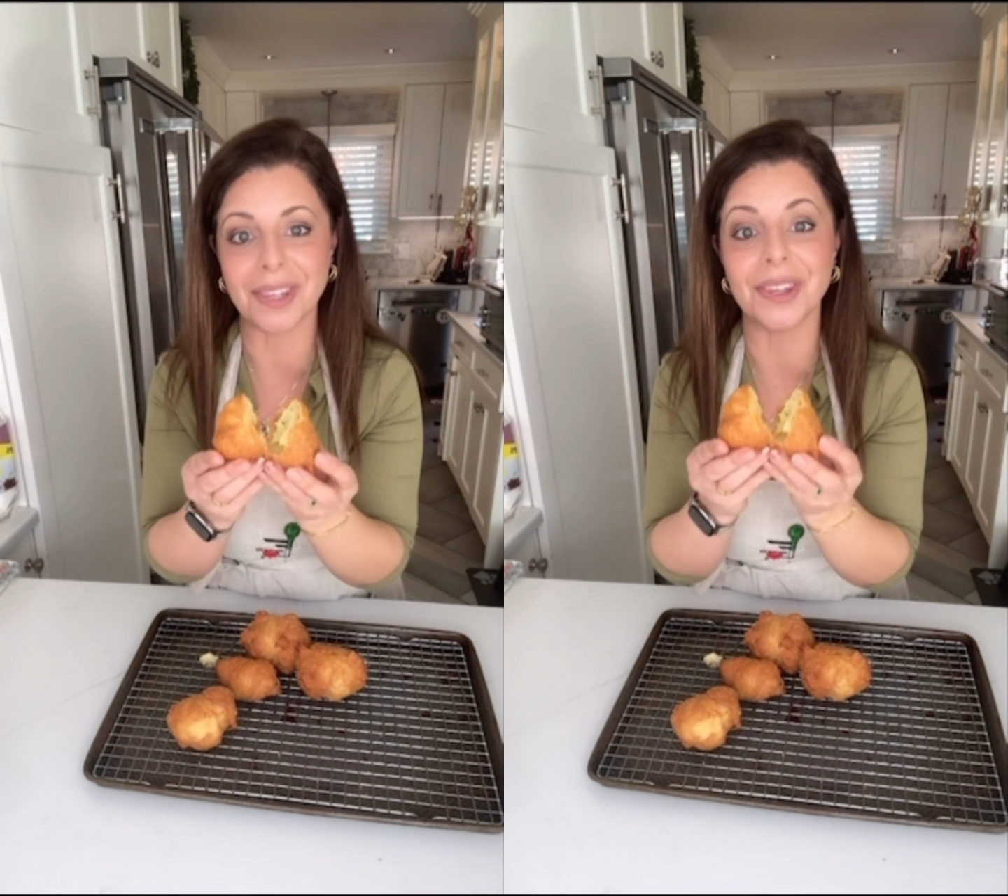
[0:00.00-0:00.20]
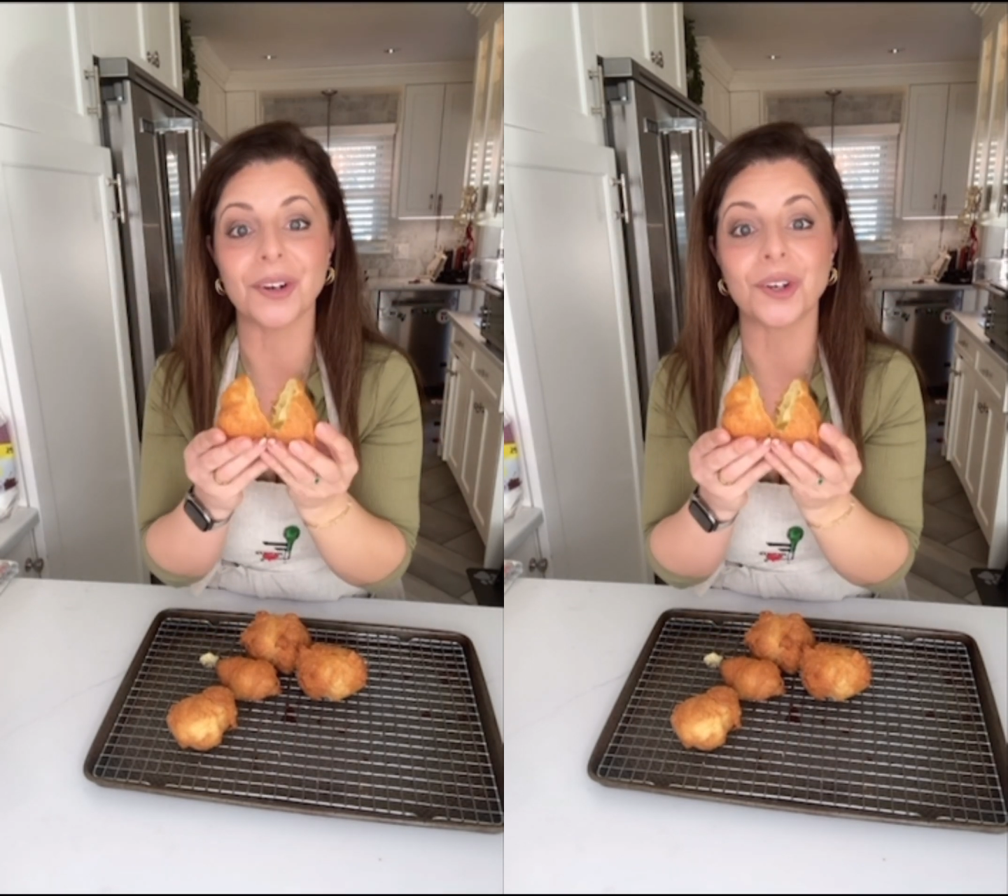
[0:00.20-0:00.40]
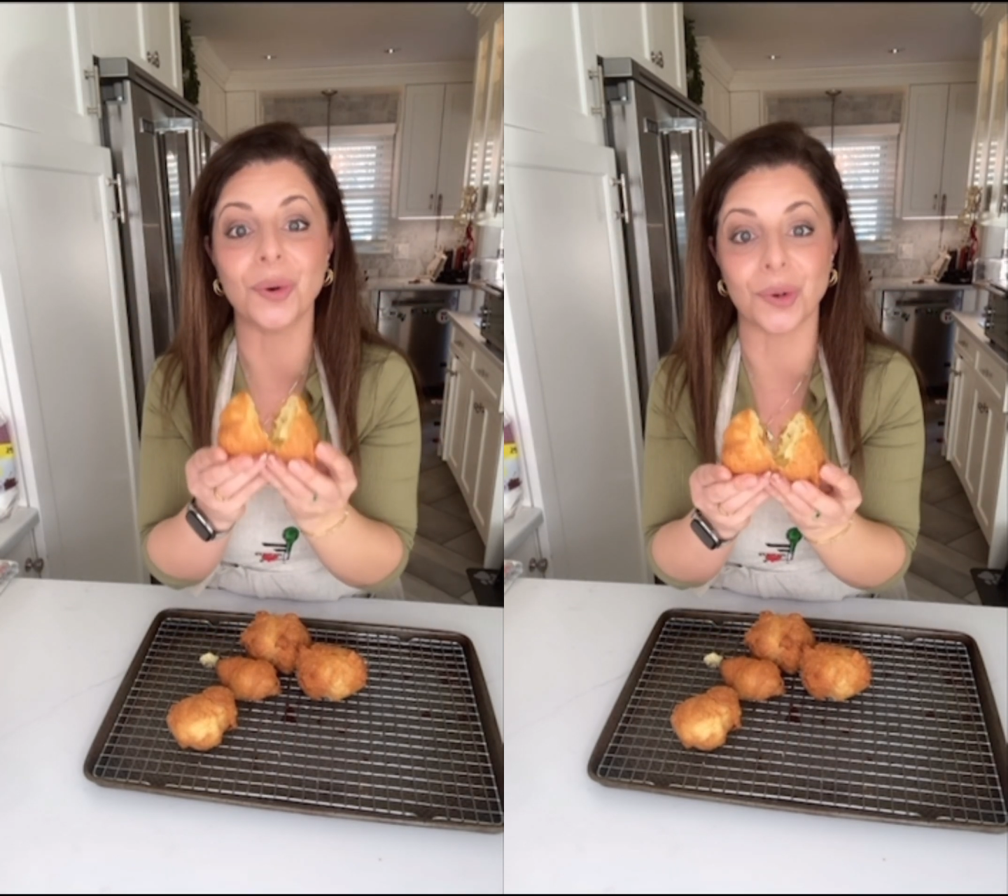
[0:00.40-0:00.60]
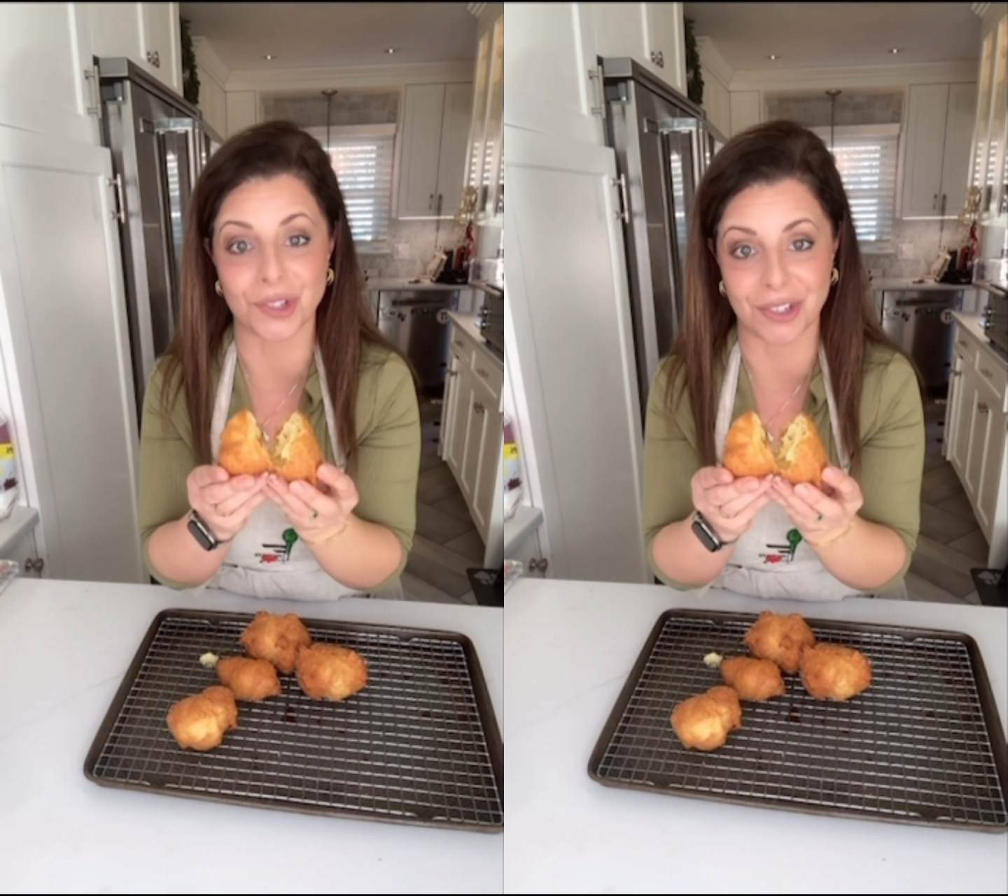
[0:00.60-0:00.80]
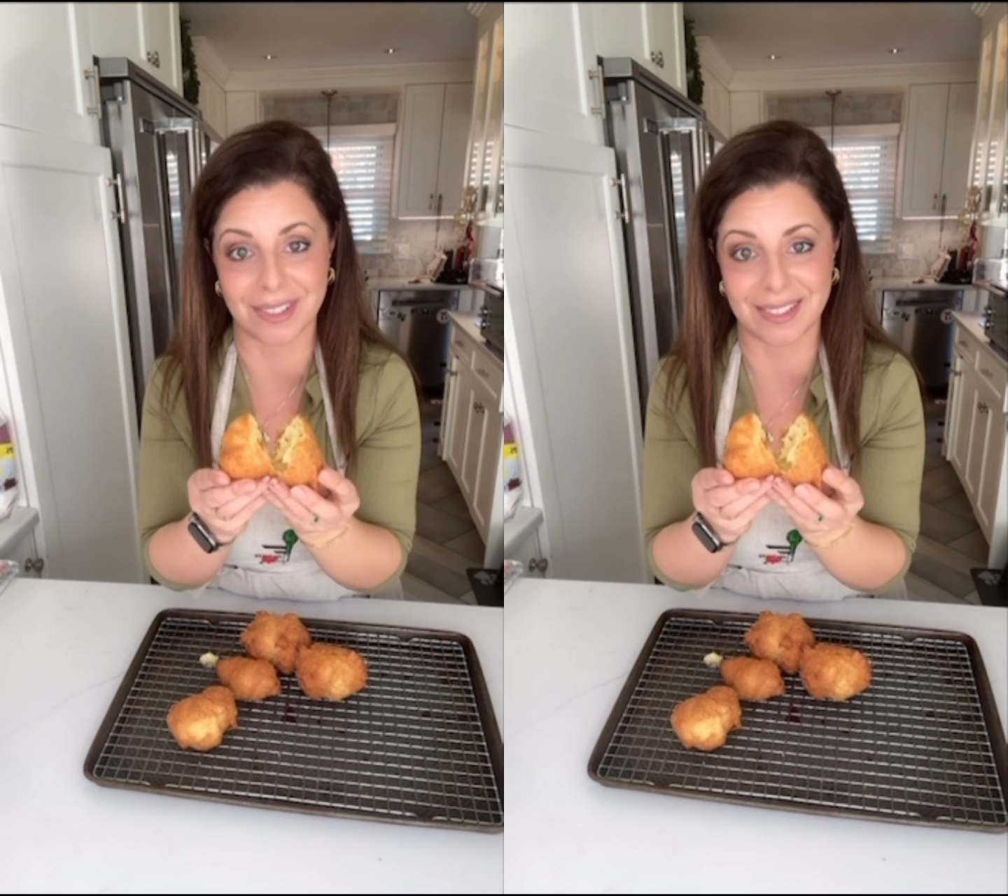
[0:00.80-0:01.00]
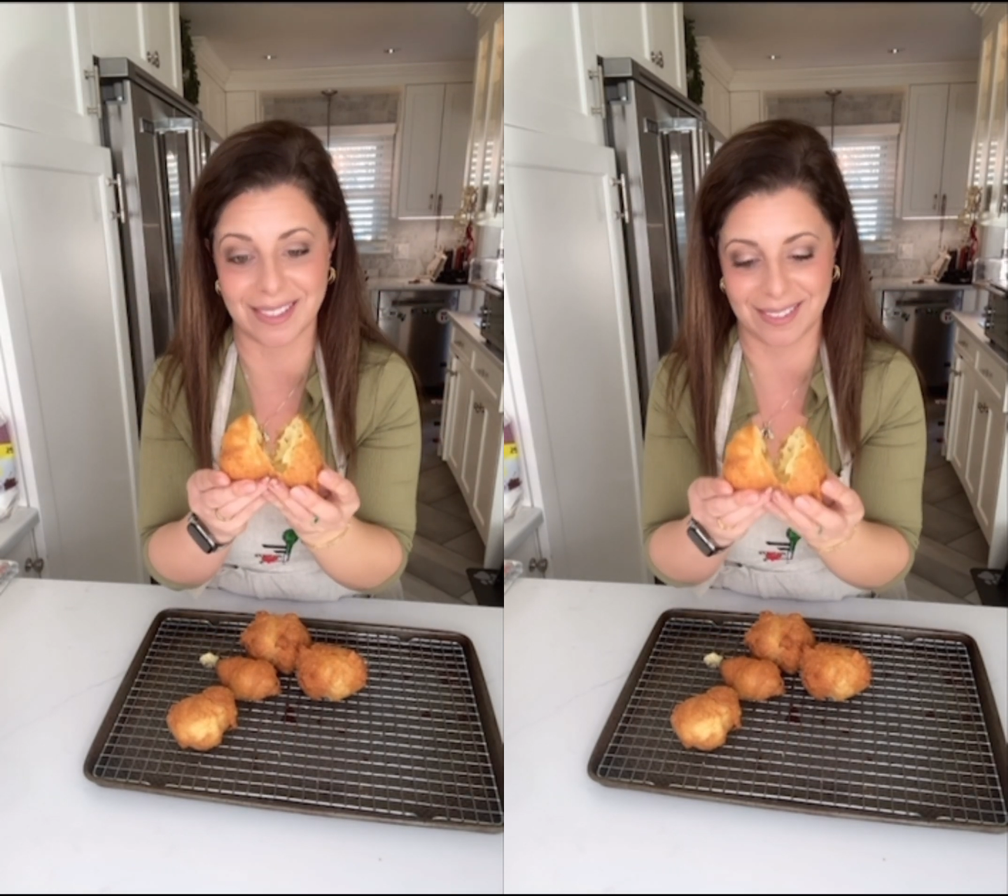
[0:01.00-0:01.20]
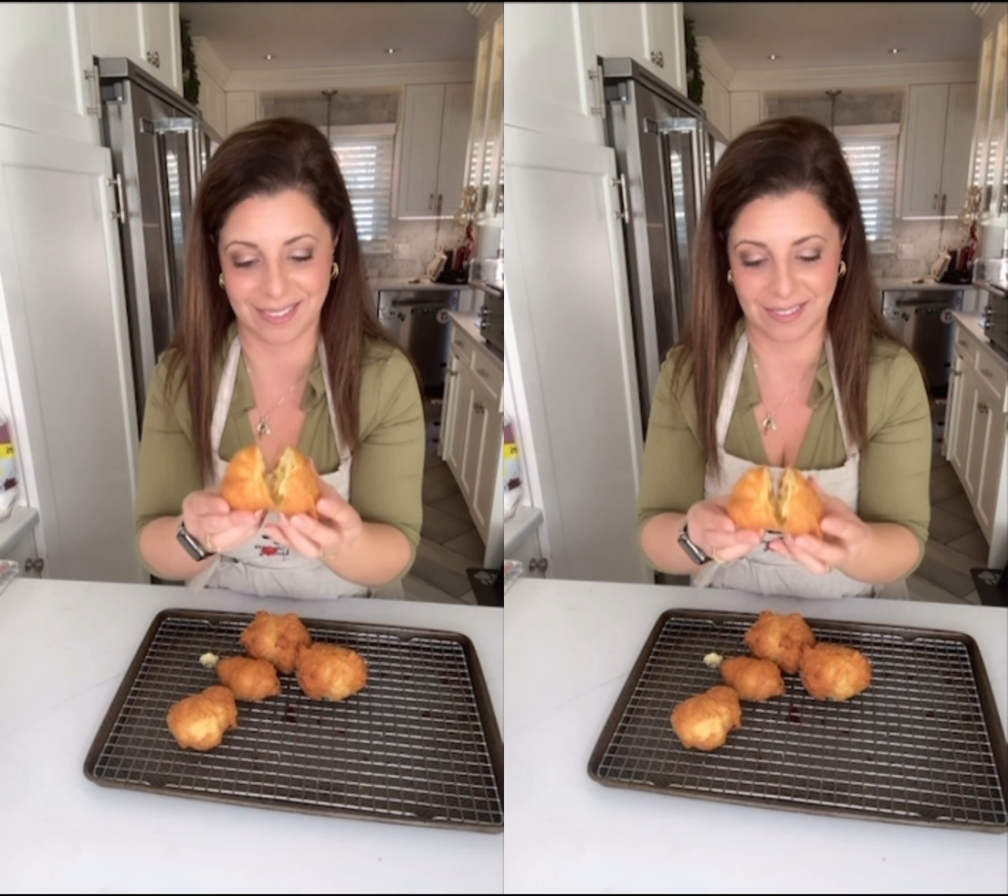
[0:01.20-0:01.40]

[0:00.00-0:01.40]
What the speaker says: They're gorgeous.